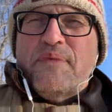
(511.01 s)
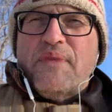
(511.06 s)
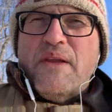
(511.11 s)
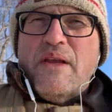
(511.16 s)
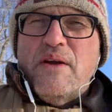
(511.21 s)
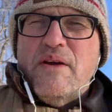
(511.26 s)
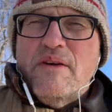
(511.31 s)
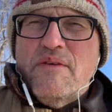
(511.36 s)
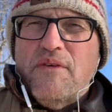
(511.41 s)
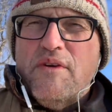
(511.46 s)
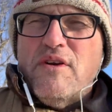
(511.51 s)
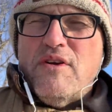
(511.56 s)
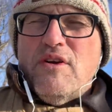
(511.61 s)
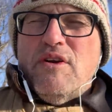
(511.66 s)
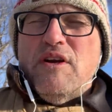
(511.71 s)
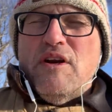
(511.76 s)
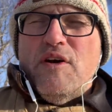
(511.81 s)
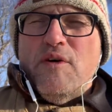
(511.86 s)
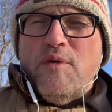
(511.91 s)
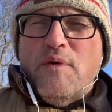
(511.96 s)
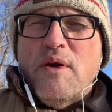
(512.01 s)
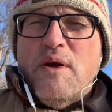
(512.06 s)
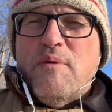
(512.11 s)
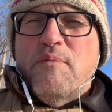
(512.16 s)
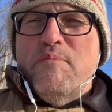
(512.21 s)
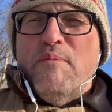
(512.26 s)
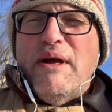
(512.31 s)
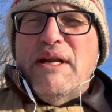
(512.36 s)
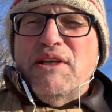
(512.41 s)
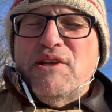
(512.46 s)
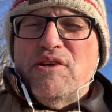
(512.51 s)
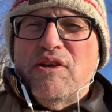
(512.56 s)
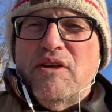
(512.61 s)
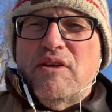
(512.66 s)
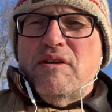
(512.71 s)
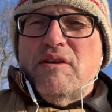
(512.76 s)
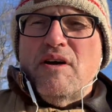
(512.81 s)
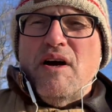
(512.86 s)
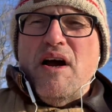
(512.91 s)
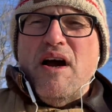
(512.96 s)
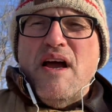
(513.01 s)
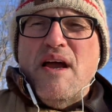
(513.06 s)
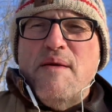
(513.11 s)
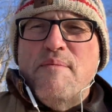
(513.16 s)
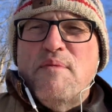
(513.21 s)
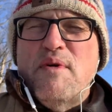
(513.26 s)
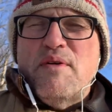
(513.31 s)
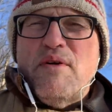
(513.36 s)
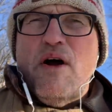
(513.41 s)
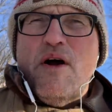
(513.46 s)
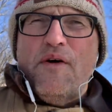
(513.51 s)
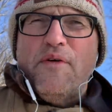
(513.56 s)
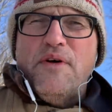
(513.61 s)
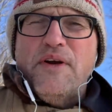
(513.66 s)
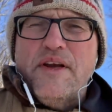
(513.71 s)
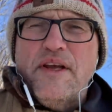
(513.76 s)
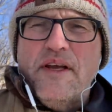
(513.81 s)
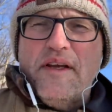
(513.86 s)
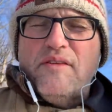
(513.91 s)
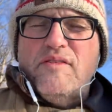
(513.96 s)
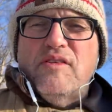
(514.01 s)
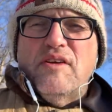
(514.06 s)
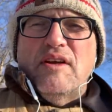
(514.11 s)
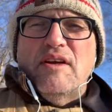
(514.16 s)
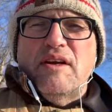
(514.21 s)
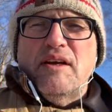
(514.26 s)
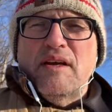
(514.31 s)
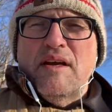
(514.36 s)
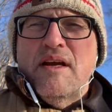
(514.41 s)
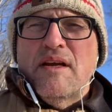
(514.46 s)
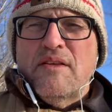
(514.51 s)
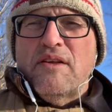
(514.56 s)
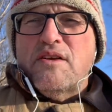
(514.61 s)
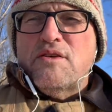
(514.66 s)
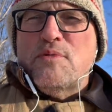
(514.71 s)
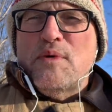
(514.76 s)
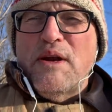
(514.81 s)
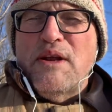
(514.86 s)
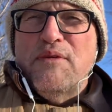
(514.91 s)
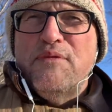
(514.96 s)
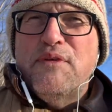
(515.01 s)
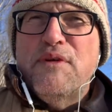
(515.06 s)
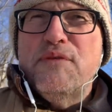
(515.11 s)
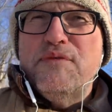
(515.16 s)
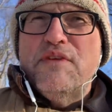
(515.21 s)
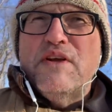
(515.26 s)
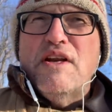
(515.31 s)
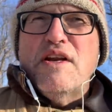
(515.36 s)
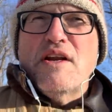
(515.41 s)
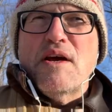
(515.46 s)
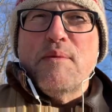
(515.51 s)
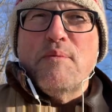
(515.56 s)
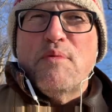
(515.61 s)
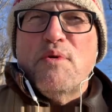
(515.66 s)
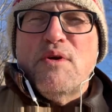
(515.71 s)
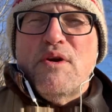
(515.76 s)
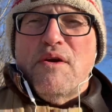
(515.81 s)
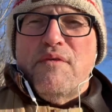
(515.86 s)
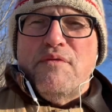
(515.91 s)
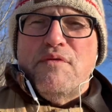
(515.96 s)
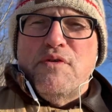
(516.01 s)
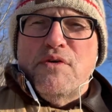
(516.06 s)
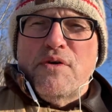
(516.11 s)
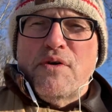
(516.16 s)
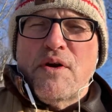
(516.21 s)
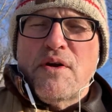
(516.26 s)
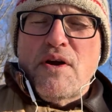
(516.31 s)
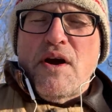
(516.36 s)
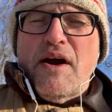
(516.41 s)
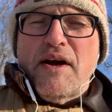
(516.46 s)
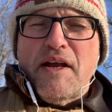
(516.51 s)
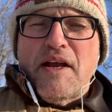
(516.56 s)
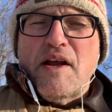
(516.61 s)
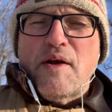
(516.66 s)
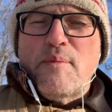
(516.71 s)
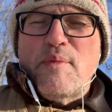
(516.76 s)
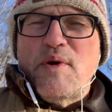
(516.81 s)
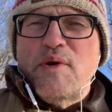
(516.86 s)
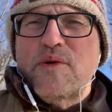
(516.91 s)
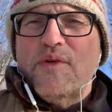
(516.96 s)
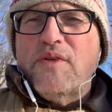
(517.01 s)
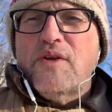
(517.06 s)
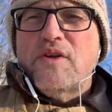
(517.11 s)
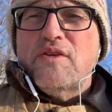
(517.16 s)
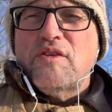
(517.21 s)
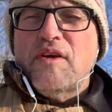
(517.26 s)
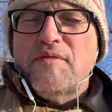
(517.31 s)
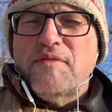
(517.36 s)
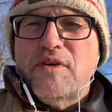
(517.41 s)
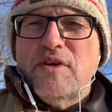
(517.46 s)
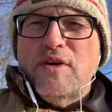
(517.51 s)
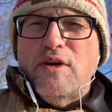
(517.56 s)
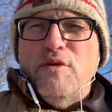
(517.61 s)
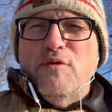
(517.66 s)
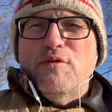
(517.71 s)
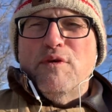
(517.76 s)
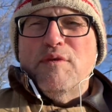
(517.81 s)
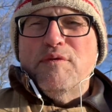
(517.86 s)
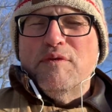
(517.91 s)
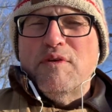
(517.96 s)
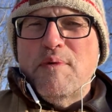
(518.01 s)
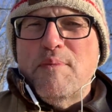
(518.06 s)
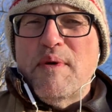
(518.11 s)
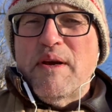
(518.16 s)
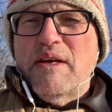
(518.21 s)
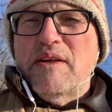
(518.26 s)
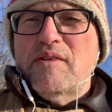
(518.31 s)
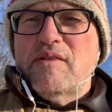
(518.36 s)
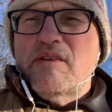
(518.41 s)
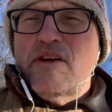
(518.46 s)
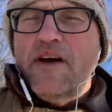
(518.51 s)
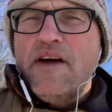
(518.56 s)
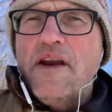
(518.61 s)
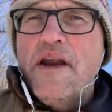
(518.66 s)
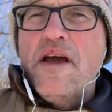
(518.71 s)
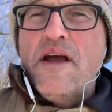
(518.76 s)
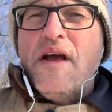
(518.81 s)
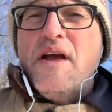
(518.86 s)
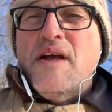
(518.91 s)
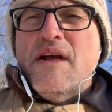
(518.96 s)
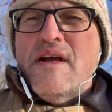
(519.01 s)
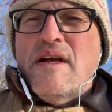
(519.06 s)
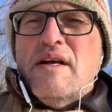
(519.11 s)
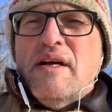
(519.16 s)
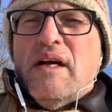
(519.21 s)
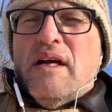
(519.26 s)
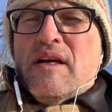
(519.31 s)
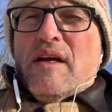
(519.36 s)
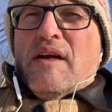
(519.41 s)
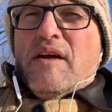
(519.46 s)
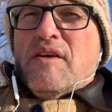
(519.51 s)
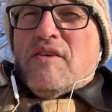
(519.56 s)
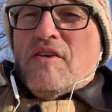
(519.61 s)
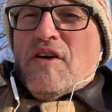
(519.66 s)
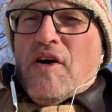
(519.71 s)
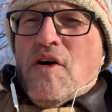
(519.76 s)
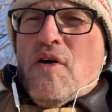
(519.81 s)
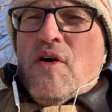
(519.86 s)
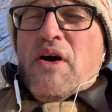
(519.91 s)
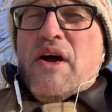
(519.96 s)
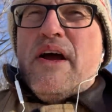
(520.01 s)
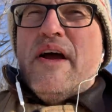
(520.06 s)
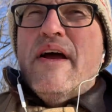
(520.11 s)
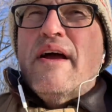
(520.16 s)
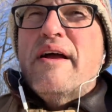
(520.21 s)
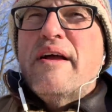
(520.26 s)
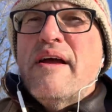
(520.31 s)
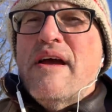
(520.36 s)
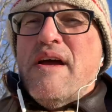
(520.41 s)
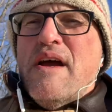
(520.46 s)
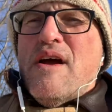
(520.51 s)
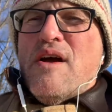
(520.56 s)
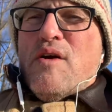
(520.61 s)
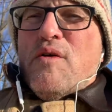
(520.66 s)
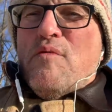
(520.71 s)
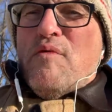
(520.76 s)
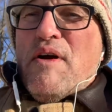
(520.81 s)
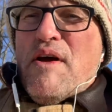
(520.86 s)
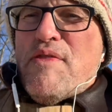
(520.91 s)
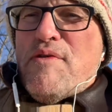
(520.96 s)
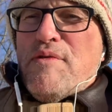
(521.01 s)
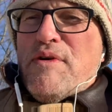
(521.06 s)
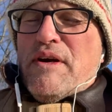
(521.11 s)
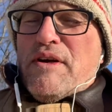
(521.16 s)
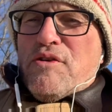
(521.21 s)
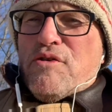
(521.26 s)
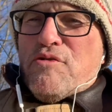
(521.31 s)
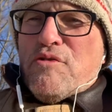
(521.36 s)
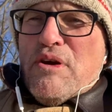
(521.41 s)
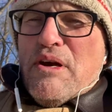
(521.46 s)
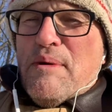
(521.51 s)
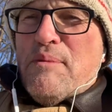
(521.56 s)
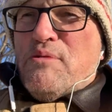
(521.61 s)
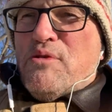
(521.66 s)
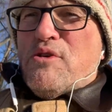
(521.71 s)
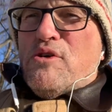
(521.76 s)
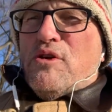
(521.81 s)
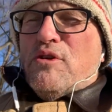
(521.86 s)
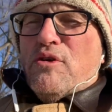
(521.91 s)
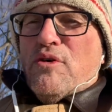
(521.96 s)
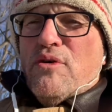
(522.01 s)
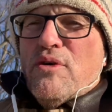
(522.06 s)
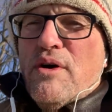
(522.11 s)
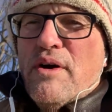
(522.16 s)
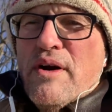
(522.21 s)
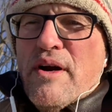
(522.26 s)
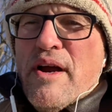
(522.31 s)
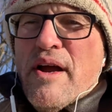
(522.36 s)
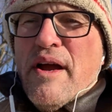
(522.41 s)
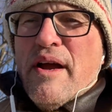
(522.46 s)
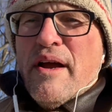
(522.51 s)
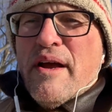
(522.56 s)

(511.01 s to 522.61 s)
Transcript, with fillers: and you know months at a time already exceeding the 2050 number if you're talking about the 1750 baseline. So weather extremes galore.